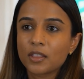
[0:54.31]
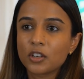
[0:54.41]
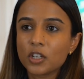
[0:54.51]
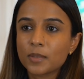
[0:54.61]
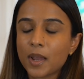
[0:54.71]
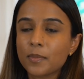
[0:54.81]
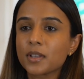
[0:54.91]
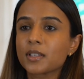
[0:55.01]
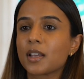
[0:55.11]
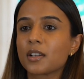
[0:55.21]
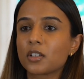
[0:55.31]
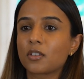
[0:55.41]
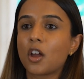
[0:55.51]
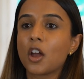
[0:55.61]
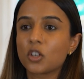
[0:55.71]
the newspapers, and
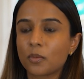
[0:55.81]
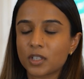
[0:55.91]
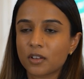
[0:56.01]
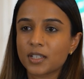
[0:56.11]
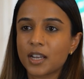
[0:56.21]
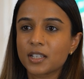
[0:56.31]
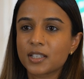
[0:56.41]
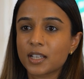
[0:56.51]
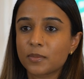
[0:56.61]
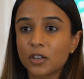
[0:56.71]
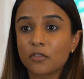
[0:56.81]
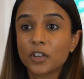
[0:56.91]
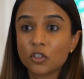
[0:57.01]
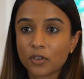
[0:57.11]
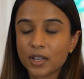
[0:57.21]
her domicile status has been of
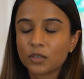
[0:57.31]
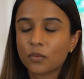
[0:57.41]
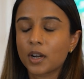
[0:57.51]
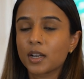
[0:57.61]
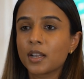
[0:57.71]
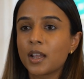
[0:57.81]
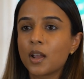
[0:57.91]
interest when